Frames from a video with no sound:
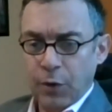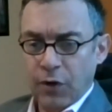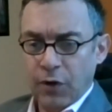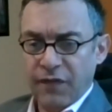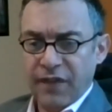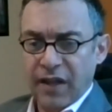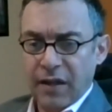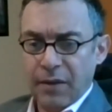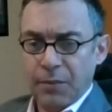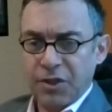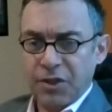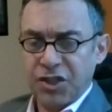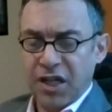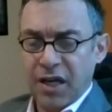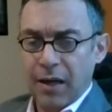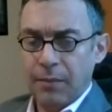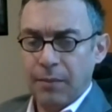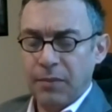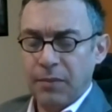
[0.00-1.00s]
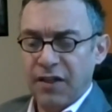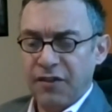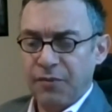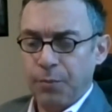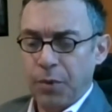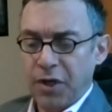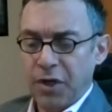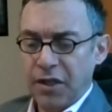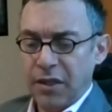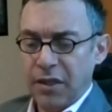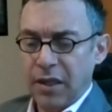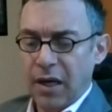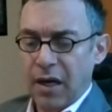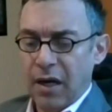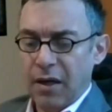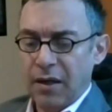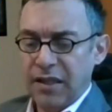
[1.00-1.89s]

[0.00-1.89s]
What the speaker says: We don't have that much time left, but